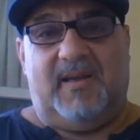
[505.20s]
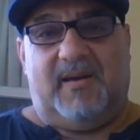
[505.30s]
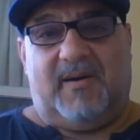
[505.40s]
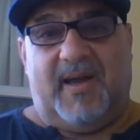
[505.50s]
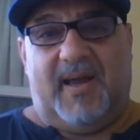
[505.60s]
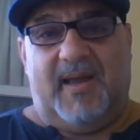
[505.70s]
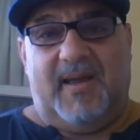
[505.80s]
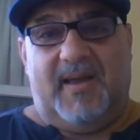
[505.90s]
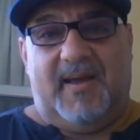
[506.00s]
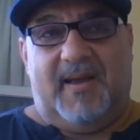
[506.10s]
Okay,
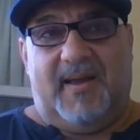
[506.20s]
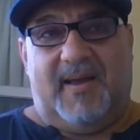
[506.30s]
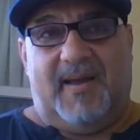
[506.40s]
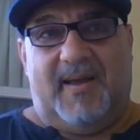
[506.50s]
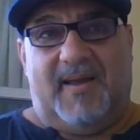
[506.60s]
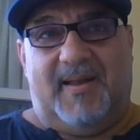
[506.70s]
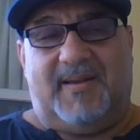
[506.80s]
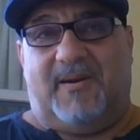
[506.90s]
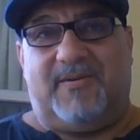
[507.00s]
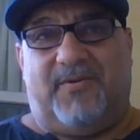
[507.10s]
it
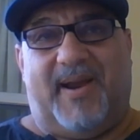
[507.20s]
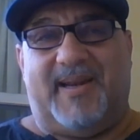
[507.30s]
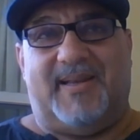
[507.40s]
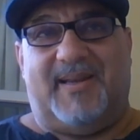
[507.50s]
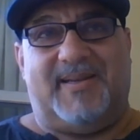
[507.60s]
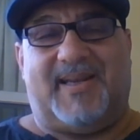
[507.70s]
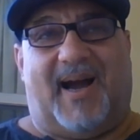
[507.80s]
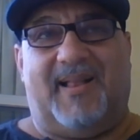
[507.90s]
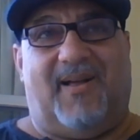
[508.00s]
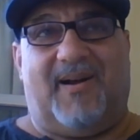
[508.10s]
don't create a
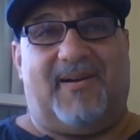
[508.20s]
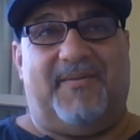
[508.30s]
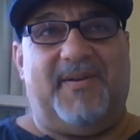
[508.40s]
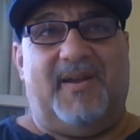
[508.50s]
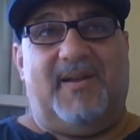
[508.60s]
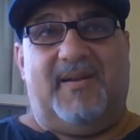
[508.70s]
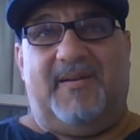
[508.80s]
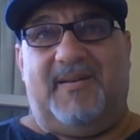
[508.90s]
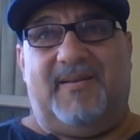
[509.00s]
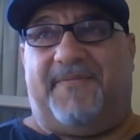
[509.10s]
dialogue of
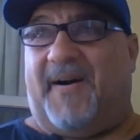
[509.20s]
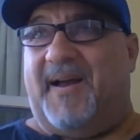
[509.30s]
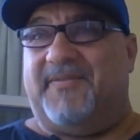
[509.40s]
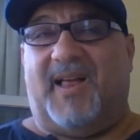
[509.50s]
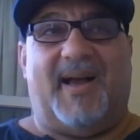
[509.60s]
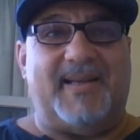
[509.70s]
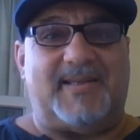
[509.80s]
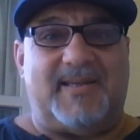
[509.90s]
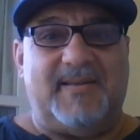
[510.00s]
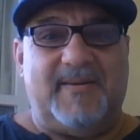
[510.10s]
5 lines.